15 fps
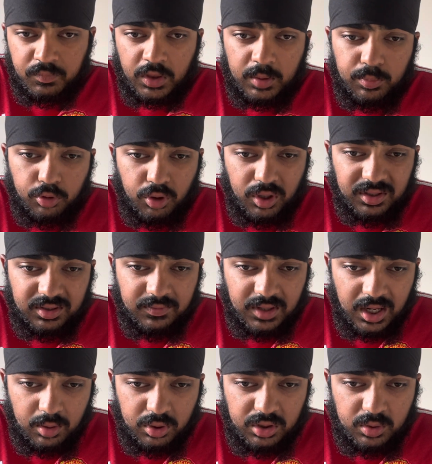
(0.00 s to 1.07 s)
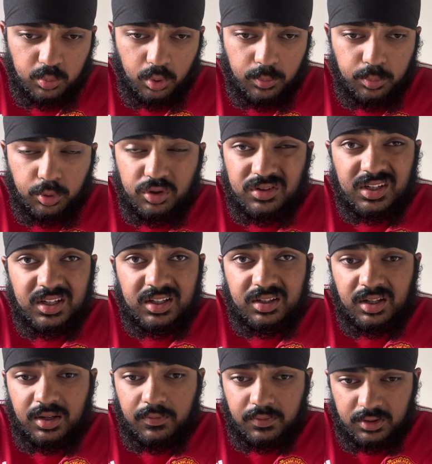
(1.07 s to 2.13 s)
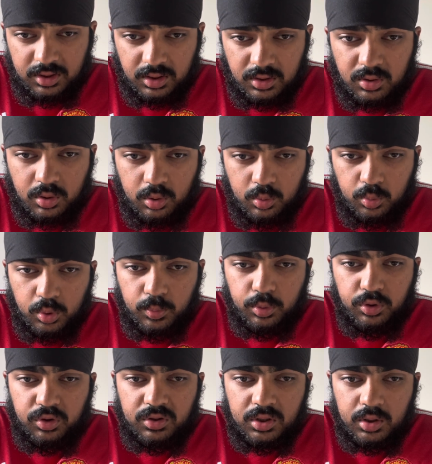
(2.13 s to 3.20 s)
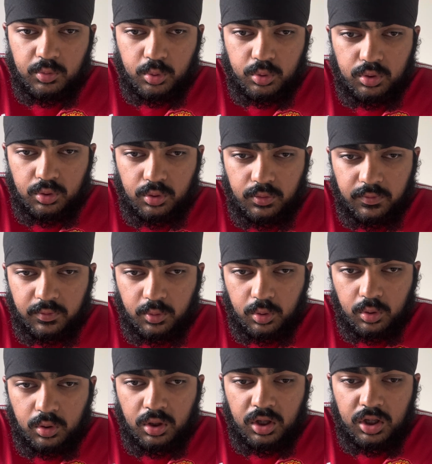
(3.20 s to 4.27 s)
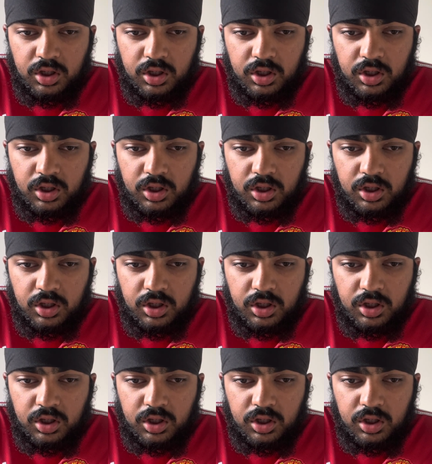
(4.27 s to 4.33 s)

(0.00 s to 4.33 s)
Progressive carries, 1.68 for Sesko, 1.02 for